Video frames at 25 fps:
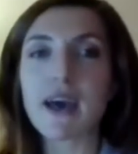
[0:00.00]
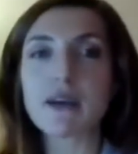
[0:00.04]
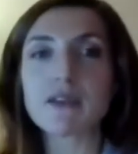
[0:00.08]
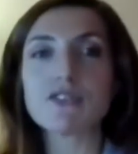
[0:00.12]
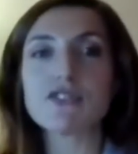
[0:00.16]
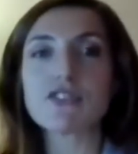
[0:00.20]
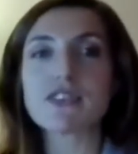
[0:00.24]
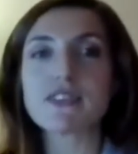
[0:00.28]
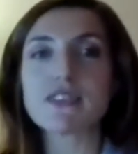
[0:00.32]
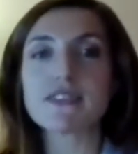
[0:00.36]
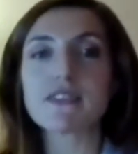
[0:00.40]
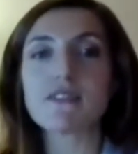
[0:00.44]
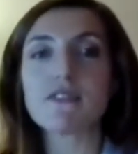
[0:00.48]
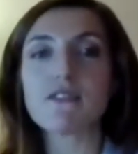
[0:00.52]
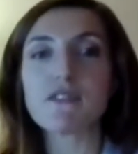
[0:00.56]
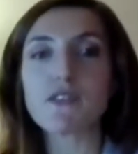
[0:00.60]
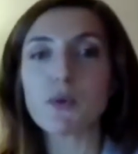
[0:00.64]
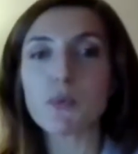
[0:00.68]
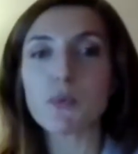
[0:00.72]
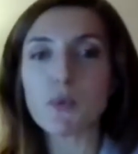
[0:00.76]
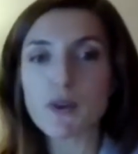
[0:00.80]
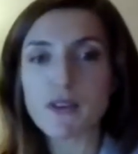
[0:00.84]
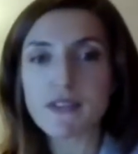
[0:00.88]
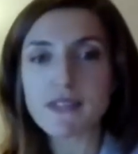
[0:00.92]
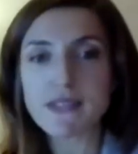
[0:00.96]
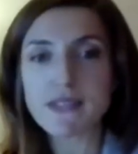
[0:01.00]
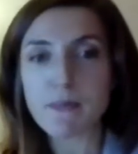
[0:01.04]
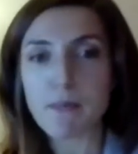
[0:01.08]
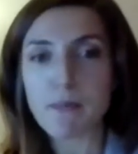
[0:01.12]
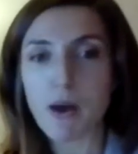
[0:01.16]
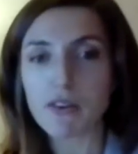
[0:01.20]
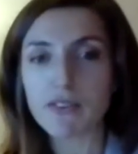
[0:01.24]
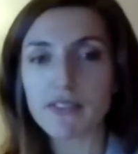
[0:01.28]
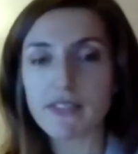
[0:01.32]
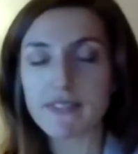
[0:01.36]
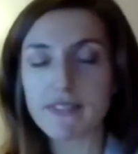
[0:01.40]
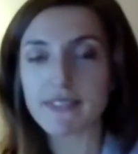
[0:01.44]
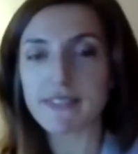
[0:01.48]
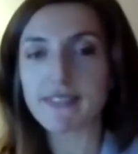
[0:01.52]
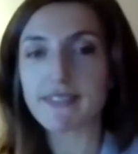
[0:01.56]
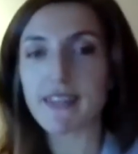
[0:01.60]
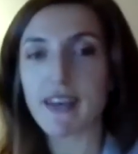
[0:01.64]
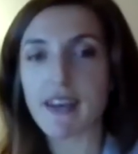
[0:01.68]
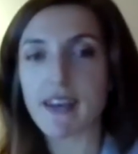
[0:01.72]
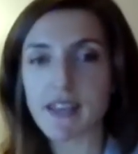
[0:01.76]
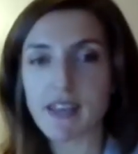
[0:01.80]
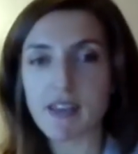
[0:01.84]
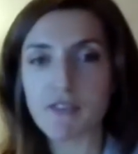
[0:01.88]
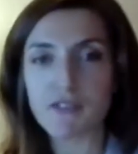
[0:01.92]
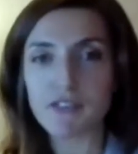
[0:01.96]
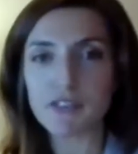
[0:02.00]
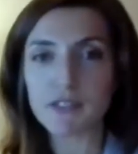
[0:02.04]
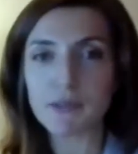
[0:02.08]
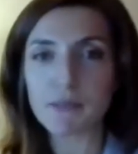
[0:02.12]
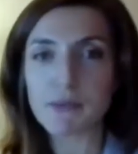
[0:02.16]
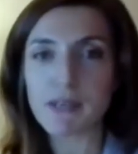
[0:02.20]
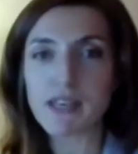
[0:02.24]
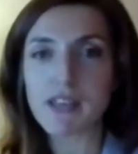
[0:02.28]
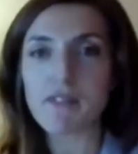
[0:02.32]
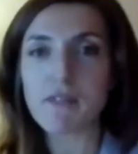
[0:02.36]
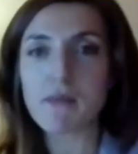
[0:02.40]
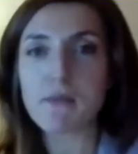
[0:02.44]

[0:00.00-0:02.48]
just a few words about the Society for the Medieval